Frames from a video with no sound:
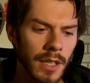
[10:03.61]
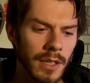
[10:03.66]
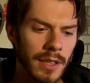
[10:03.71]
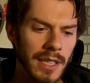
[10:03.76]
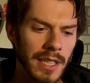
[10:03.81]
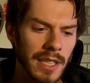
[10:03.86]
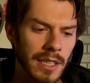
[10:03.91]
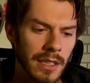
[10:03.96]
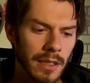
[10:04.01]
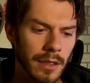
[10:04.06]

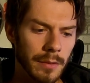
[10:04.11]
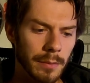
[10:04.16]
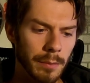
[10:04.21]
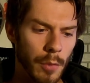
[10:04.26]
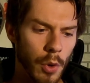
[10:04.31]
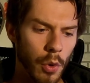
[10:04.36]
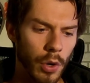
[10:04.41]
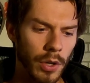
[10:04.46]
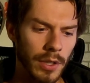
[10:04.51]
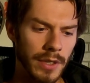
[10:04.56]
the
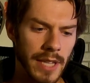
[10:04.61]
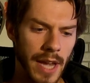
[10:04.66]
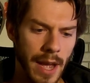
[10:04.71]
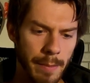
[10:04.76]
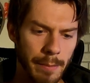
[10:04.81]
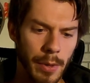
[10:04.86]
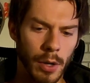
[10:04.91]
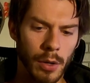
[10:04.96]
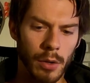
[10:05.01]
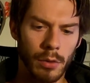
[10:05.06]
more
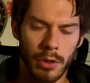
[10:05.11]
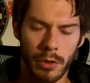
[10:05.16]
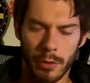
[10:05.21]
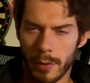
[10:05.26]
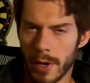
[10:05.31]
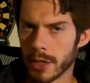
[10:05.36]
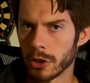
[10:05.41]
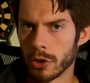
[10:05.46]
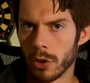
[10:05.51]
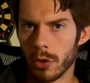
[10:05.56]
tempo
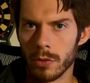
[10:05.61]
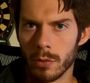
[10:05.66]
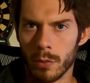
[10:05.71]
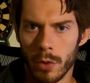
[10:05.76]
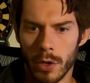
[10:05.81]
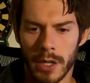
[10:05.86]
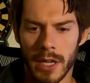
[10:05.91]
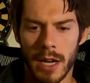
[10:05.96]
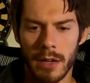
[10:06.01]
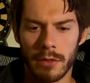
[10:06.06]
threshold
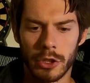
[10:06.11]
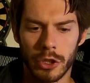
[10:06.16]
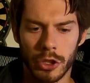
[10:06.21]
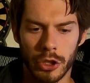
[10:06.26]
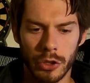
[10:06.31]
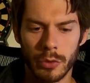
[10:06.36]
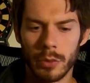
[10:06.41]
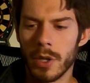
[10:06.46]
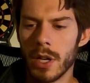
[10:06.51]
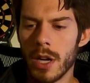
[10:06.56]
workout
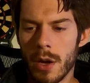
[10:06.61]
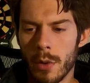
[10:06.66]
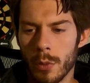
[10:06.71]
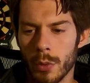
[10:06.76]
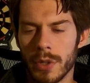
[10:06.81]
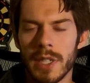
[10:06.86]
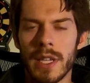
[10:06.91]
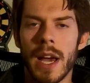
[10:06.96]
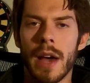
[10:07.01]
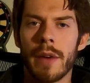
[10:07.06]
shoe
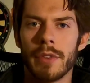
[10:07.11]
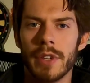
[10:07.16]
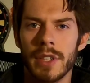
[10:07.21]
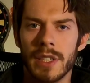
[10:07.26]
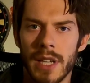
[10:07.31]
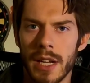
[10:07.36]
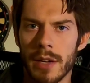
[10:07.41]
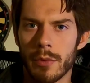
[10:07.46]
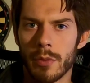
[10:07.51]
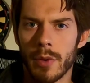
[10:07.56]
with the
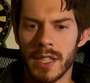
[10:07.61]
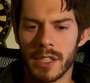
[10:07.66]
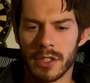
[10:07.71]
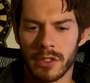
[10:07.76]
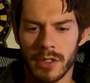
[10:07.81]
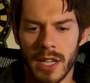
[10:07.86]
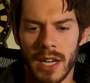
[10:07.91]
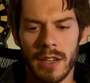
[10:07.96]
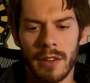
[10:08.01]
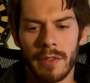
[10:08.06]
everyday
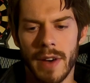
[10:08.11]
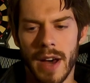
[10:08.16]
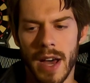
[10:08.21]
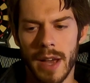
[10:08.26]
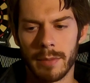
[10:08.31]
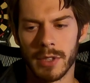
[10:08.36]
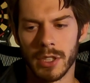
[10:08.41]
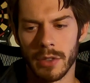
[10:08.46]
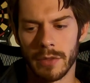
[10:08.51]
racer kind of vibe.